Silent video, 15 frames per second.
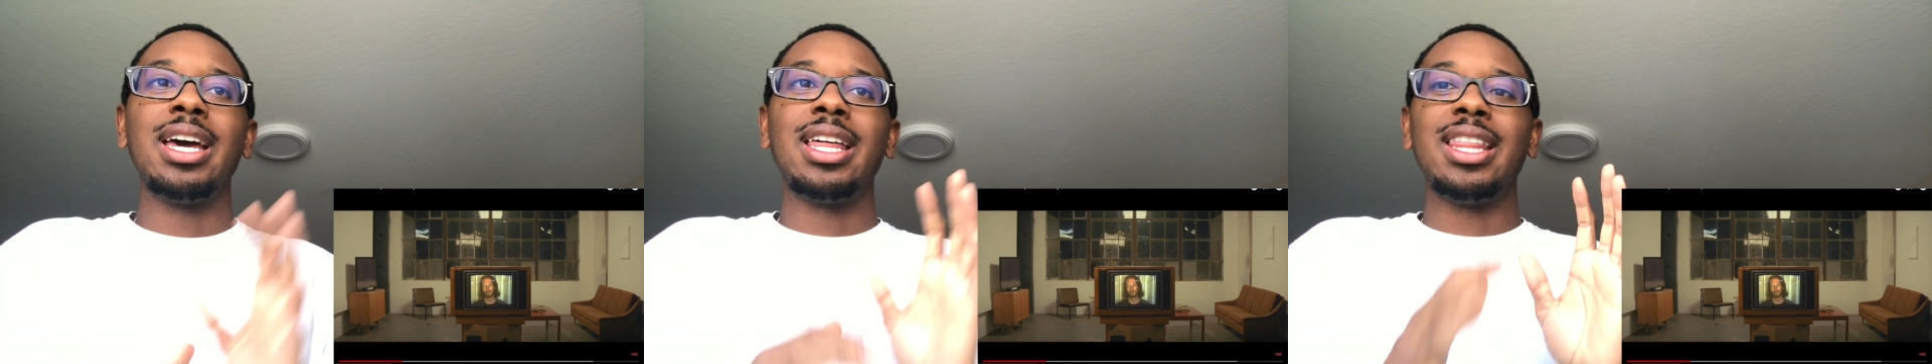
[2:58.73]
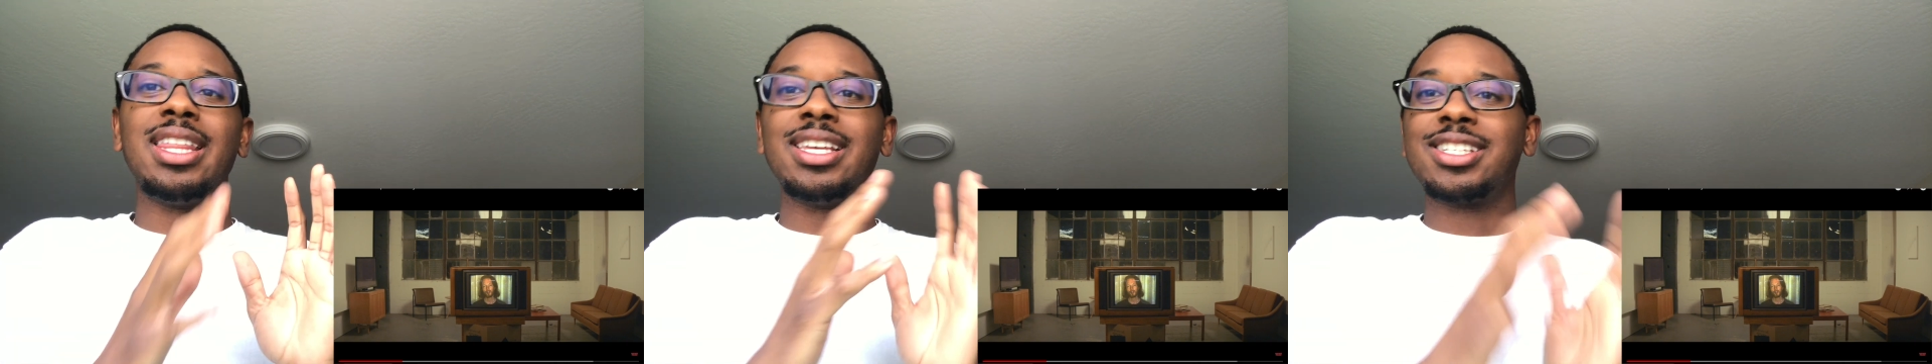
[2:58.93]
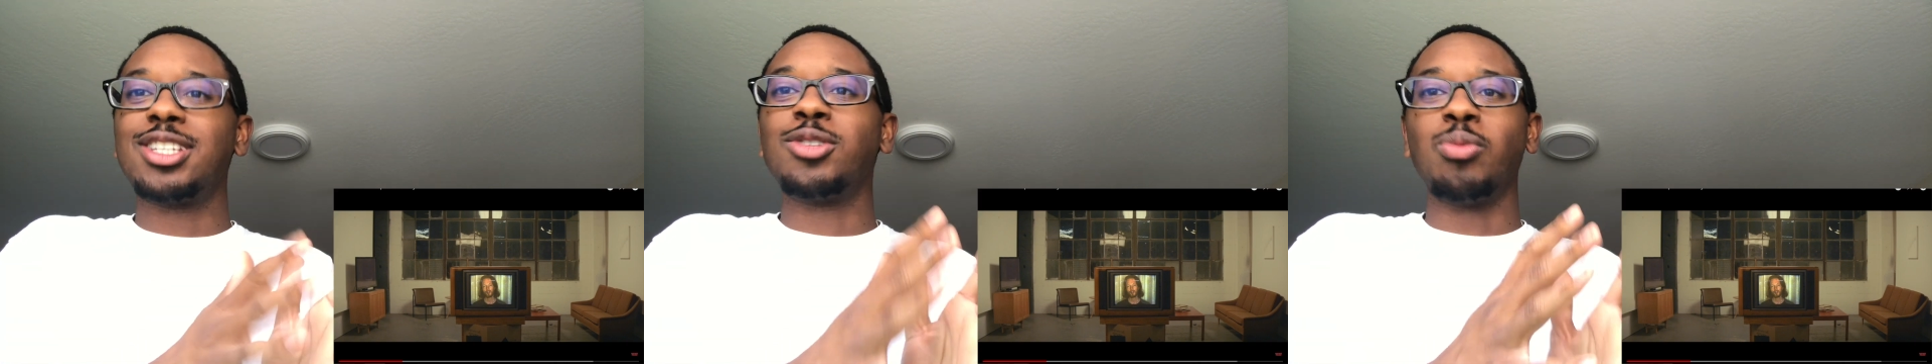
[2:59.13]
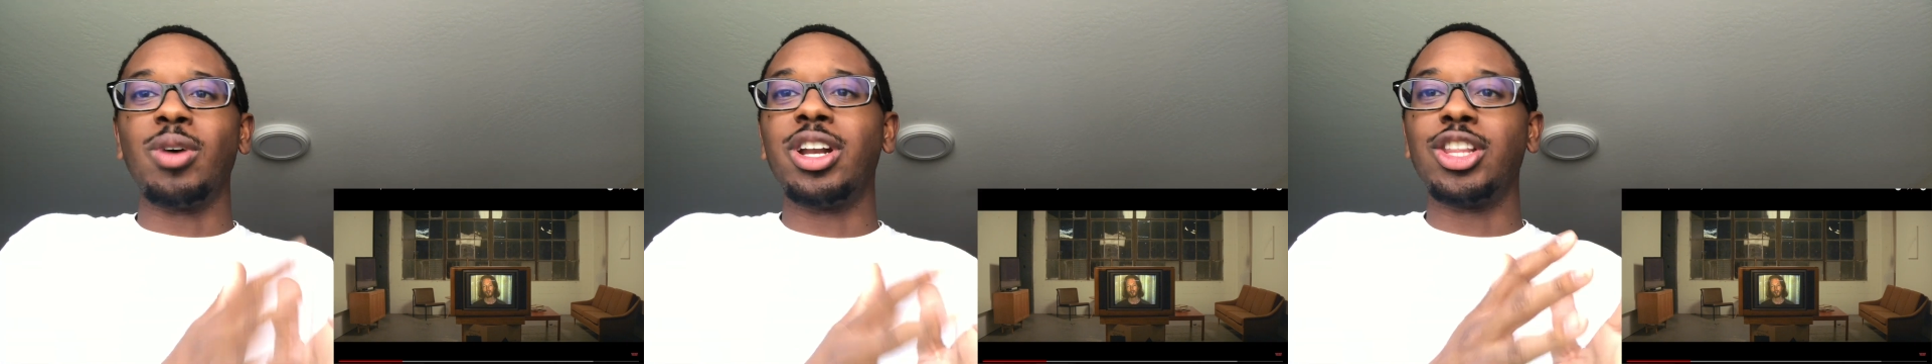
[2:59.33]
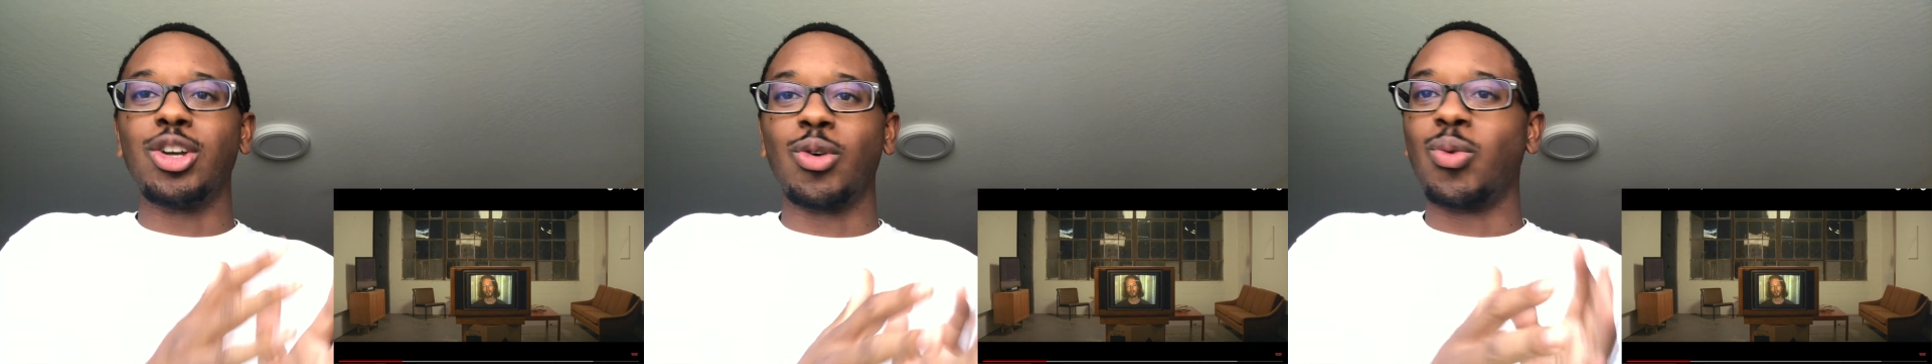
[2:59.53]
this is one
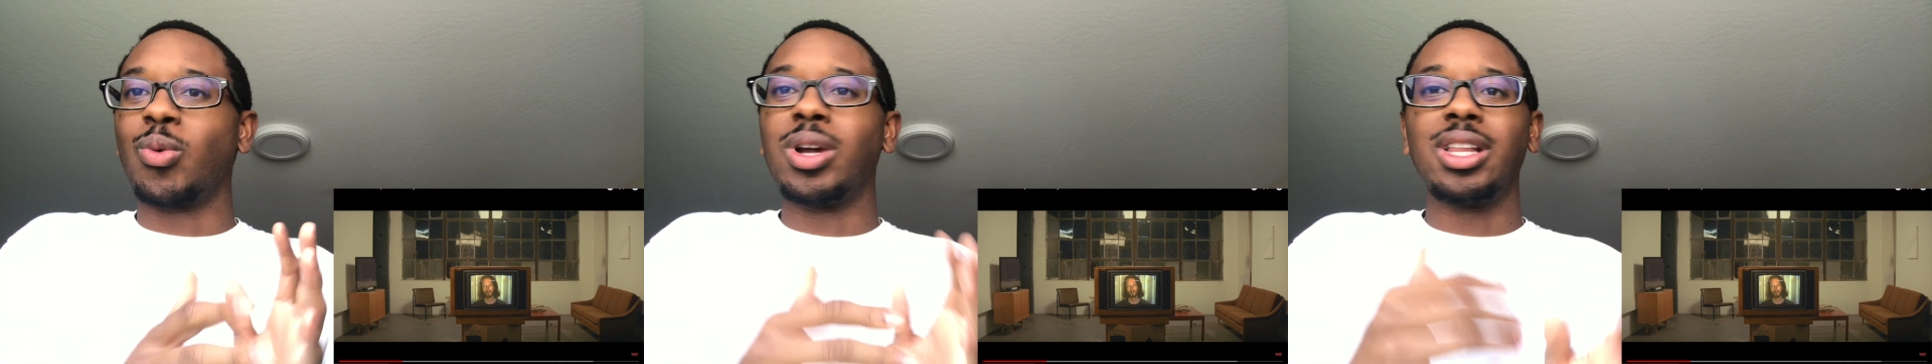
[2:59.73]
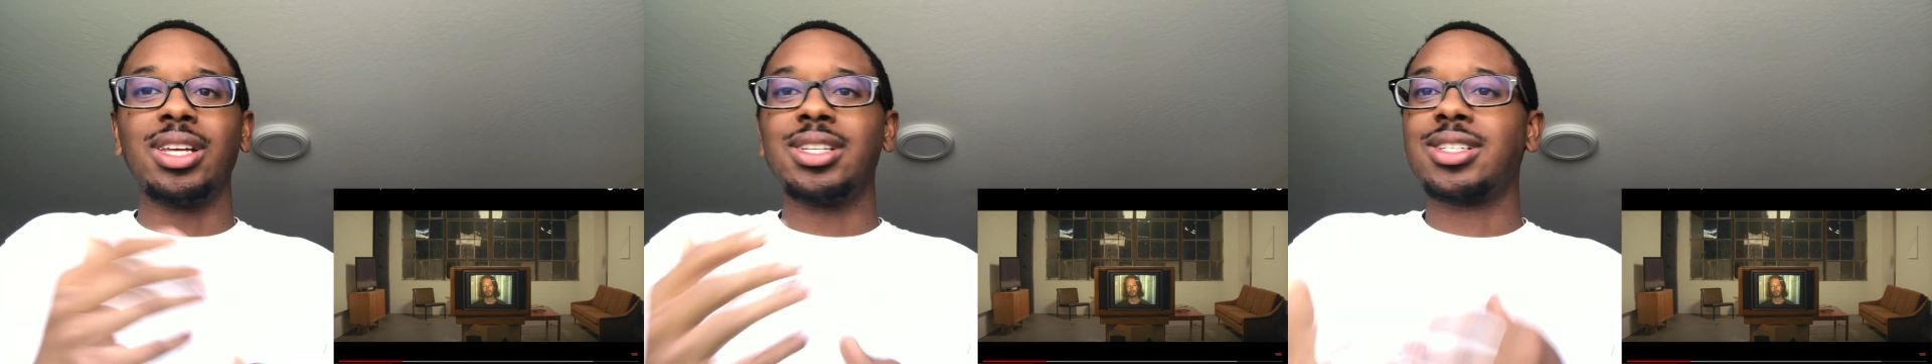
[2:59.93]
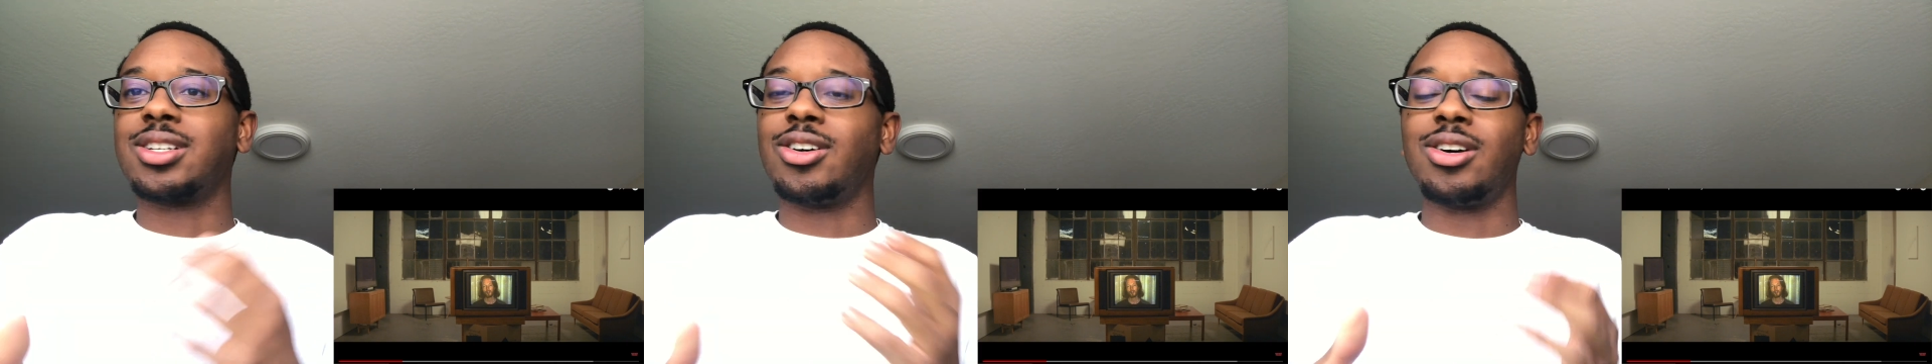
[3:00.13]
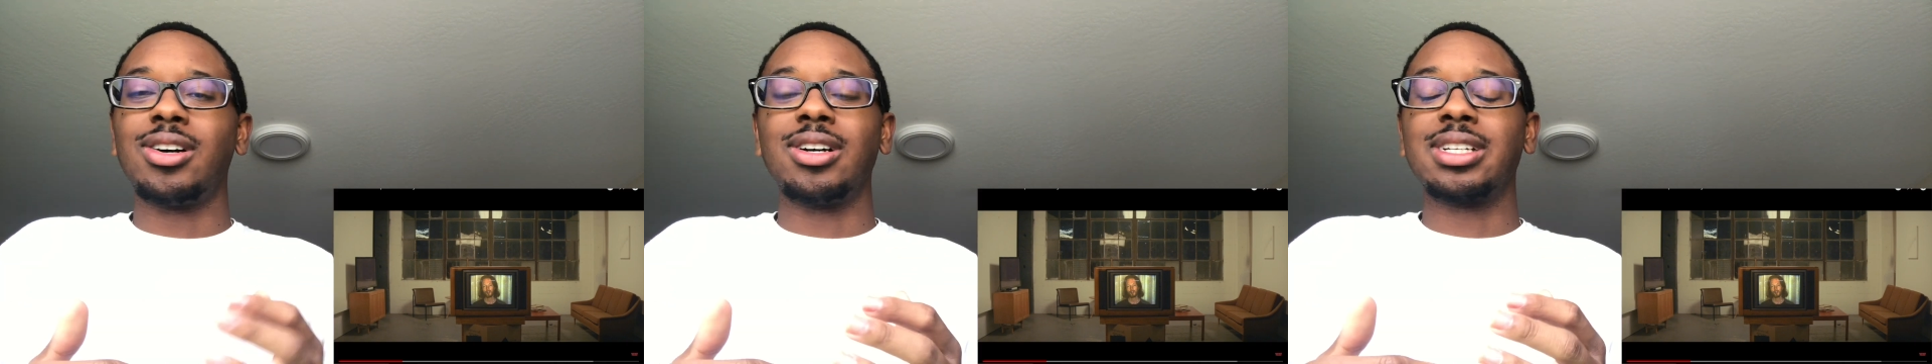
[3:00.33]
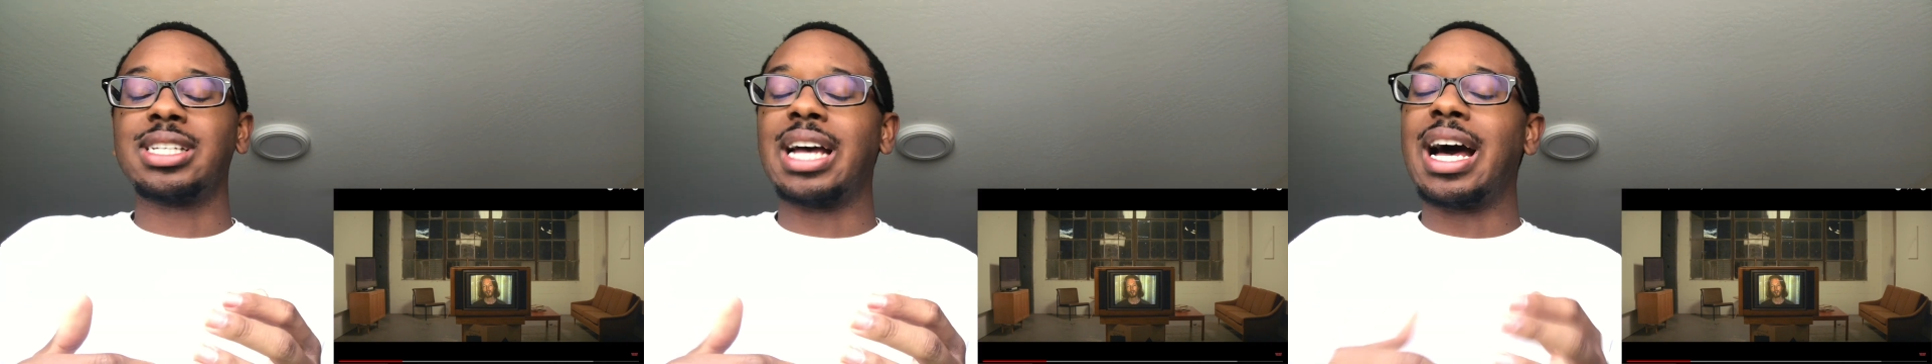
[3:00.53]
of the realest songs.